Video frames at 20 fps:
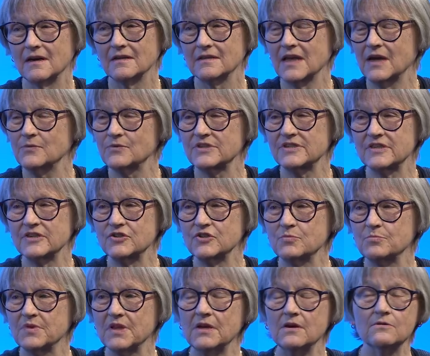that was such a
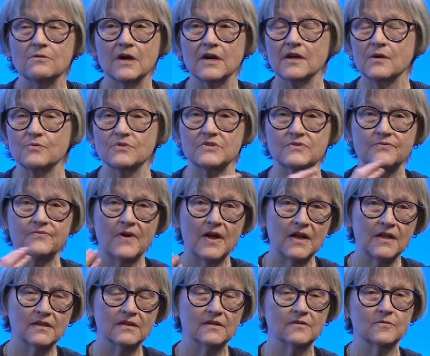blow, and it was
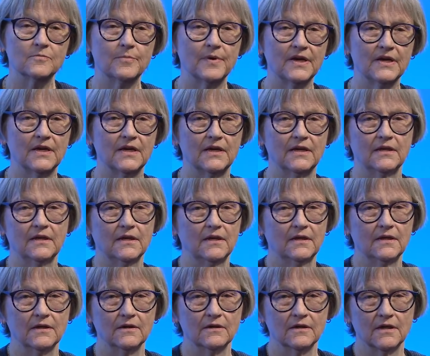followed by
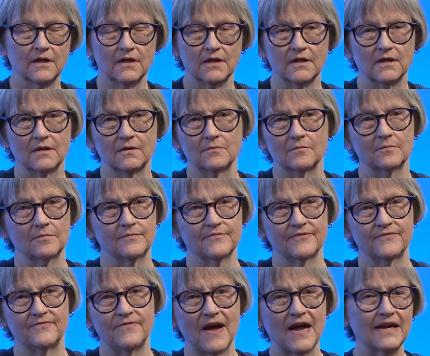um,
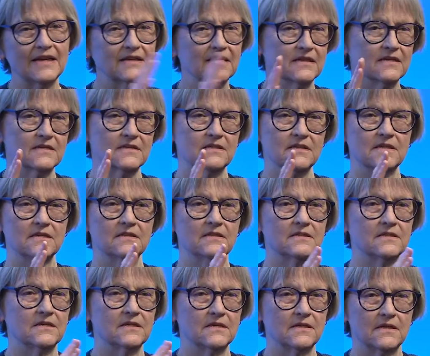violence in the
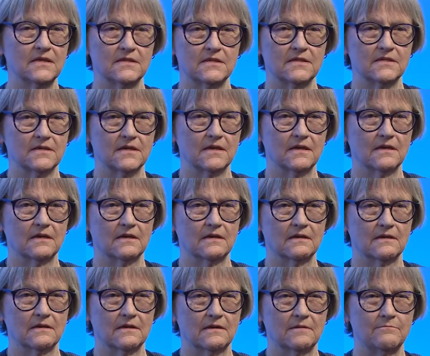cities, uh,
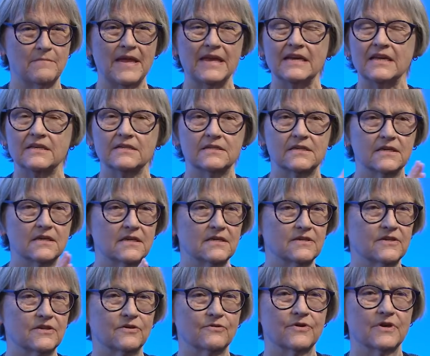many
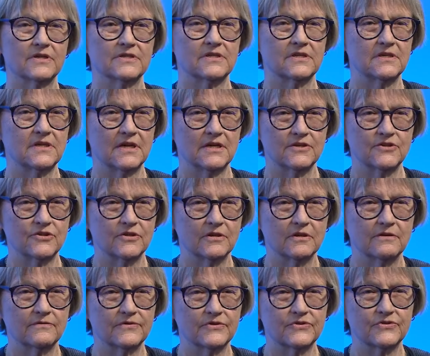cities across the nation of a